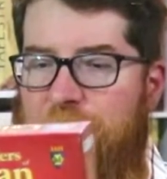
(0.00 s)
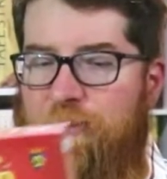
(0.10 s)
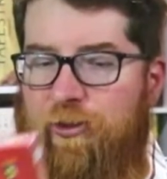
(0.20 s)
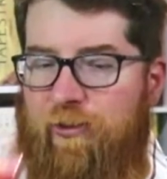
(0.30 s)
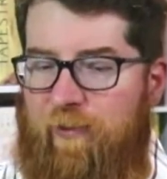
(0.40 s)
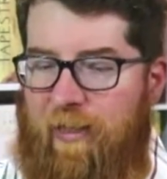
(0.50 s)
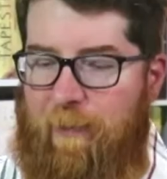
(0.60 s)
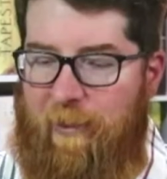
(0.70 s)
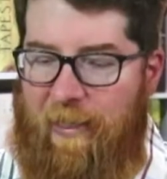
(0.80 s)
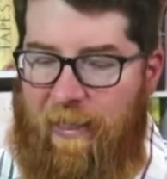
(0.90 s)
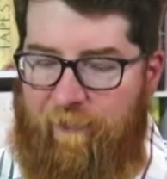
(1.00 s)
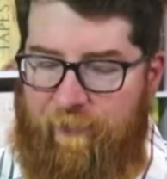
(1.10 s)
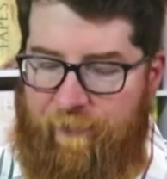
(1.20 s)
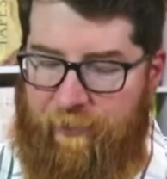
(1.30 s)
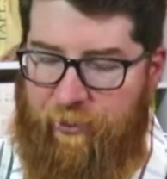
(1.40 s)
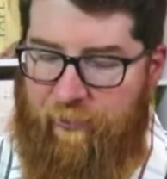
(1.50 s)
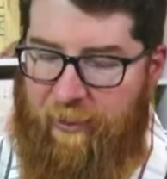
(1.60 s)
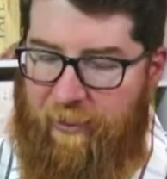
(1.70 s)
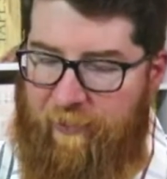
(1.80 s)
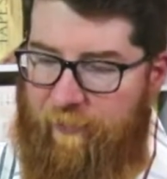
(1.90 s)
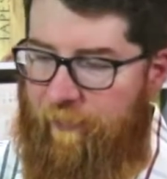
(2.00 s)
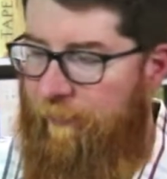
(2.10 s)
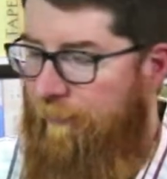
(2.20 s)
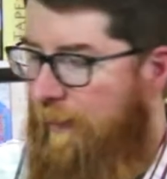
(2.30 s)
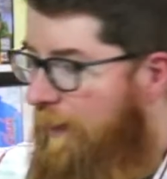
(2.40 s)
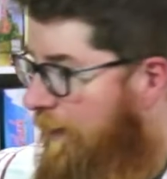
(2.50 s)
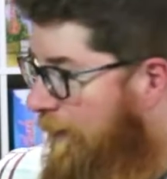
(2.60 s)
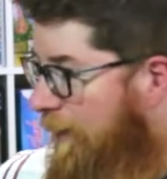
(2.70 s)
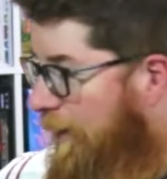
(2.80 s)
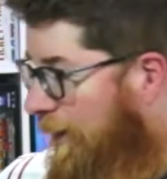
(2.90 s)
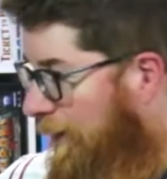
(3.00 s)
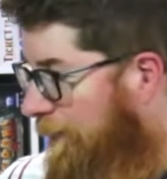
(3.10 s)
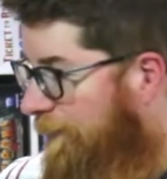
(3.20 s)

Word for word: version of the game I have for trading uh,